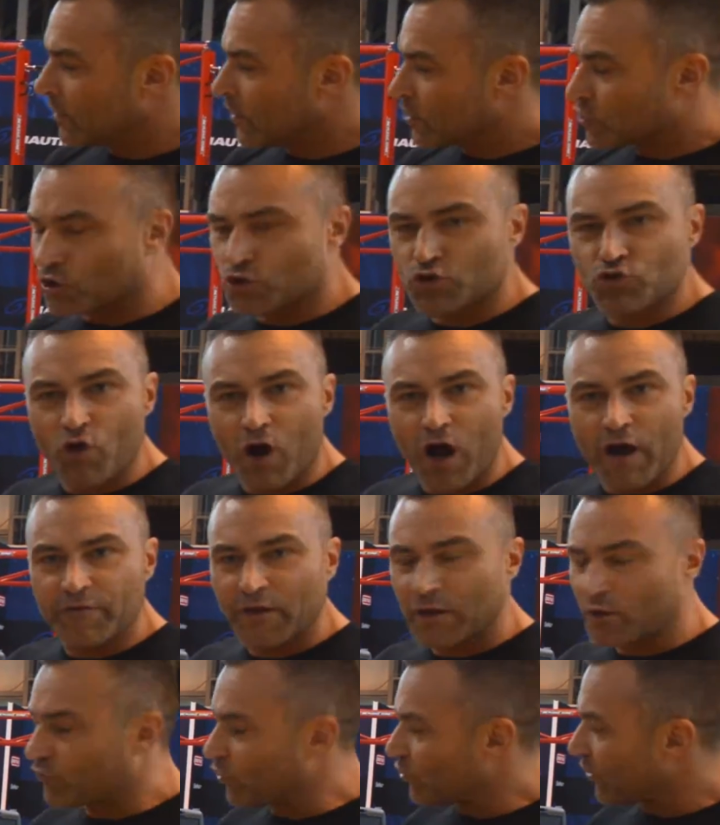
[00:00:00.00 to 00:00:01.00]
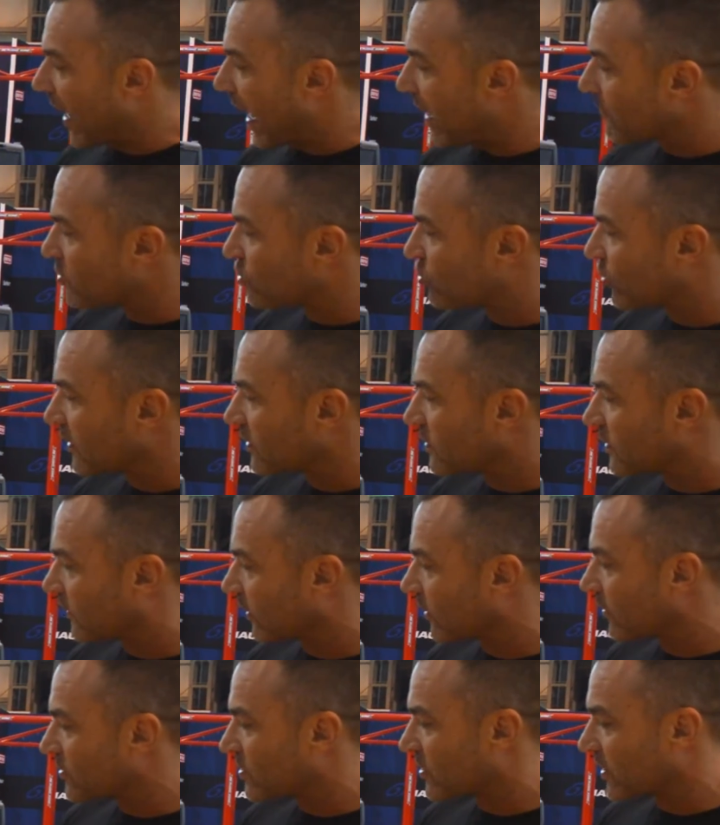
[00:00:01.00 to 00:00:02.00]
So driving through the hamstrings,
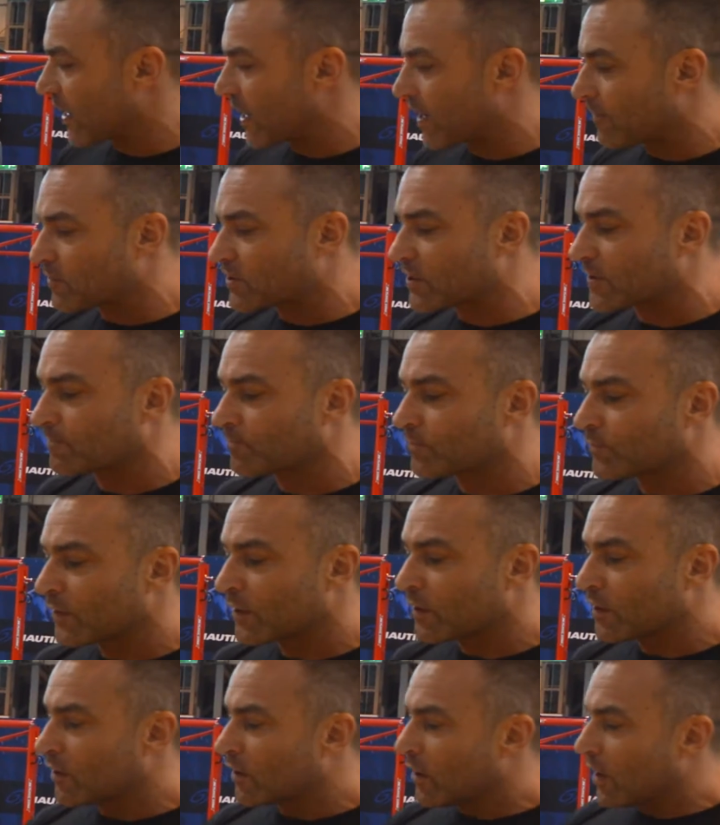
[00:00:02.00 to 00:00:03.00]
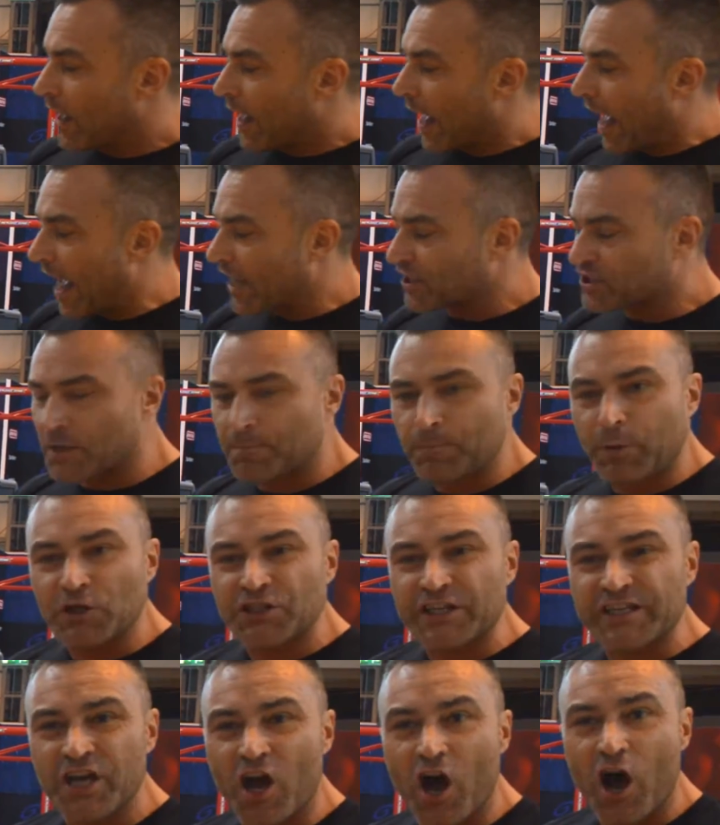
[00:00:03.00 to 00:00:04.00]
glutes and hips. As she
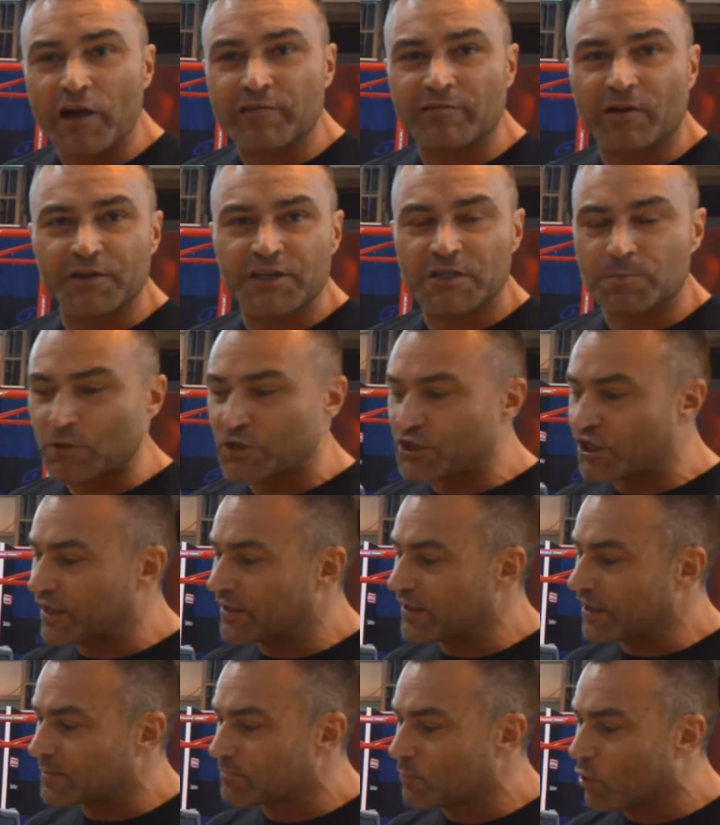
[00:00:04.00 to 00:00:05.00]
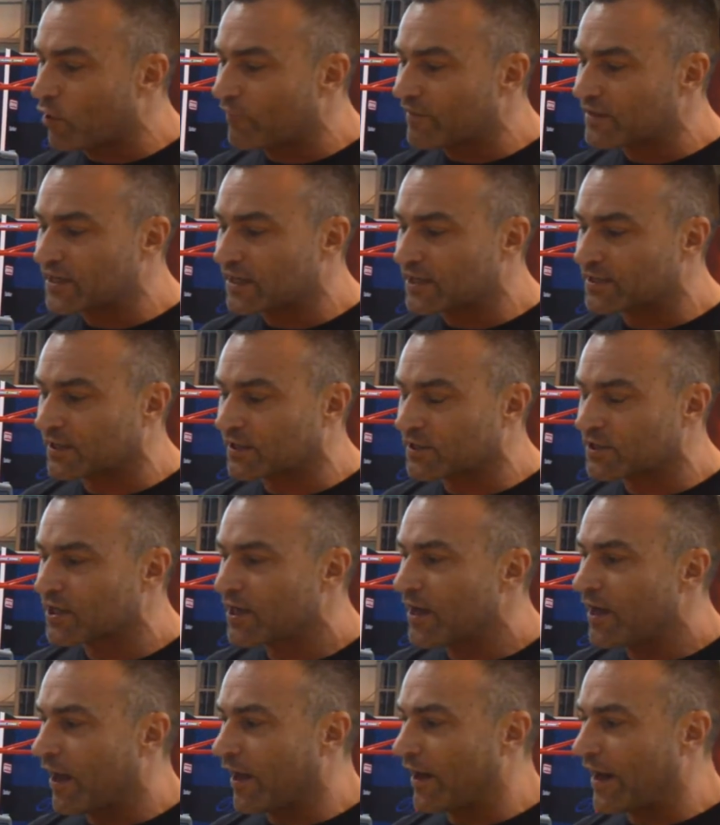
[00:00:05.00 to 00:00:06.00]
pushes harder on this machine, there's more resistance,
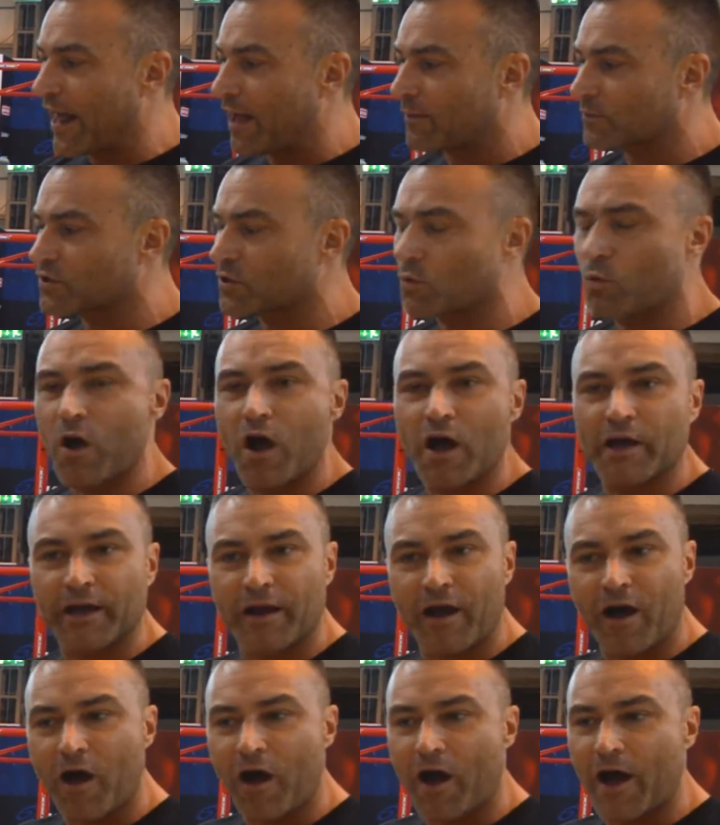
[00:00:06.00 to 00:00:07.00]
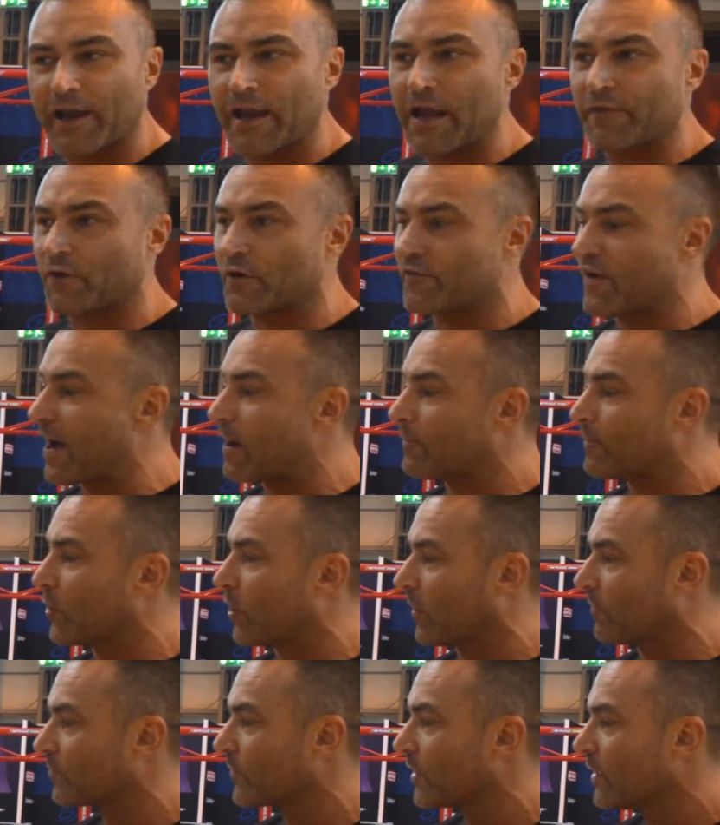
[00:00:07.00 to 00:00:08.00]
allowing to work at a high level of output.